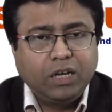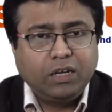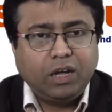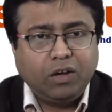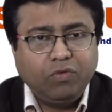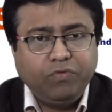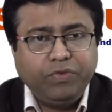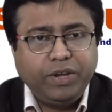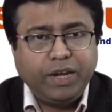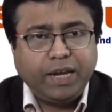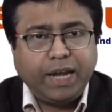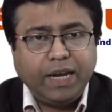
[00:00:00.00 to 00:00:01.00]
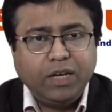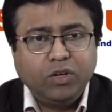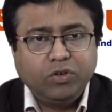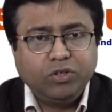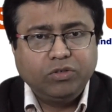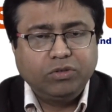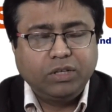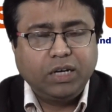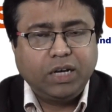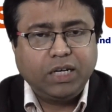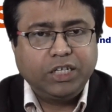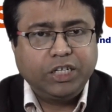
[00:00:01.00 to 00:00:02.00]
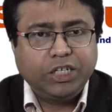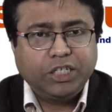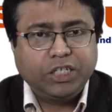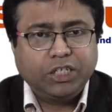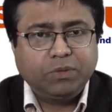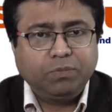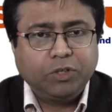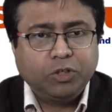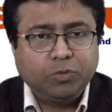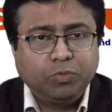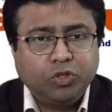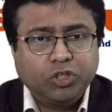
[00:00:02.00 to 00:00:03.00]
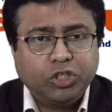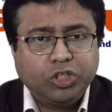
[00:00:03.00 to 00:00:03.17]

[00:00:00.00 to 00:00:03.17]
Now we can look into the large data sets much more